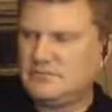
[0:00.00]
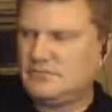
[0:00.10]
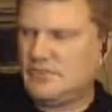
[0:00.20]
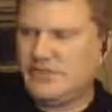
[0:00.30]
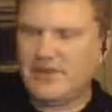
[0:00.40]

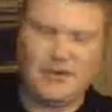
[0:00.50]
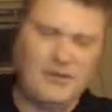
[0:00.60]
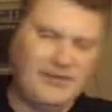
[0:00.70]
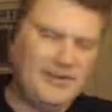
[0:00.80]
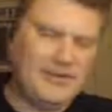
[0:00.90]
It's not going
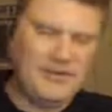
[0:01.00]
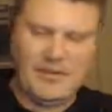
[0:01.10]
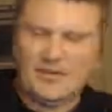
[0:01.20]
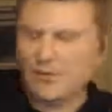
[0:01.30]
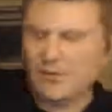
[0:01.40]
into
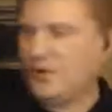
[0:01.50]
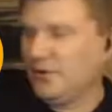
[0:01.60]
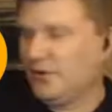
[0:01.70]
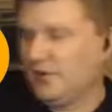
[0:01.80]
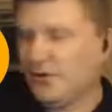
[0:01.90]
details of what you
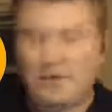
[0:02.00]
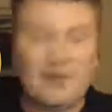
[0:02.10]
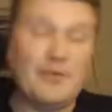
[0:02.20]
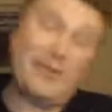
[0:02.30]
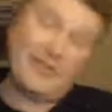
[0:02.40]
were doing.
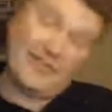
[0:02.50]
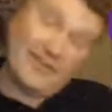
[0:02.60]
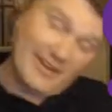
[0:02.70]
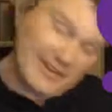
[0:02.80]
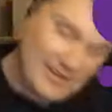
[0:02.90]
Of course
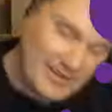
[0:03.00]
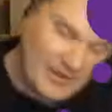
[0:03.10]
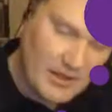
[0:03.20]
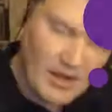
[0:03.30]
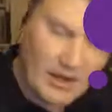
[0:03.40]
not.
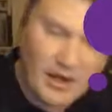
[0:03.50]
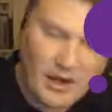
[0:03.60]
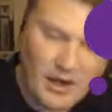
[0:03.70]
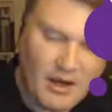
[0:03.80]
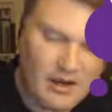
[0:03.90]

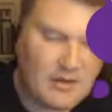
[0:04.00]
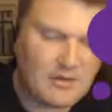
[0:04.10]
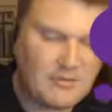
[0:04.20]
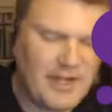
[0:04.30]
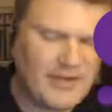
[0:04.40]
Uh,
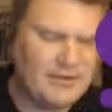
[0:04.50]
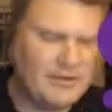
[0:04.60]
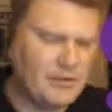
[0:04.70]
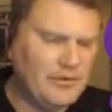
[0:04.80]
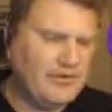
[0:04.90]
that has to
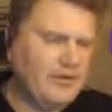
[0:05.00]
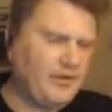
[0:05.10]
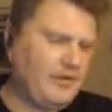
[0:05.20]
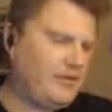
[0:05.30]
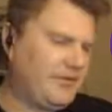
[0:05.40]
do with the
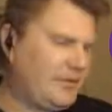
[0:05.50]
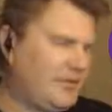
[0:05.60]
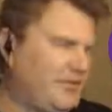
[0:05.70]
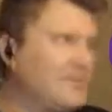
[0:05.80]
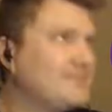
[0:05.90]
earth, of course.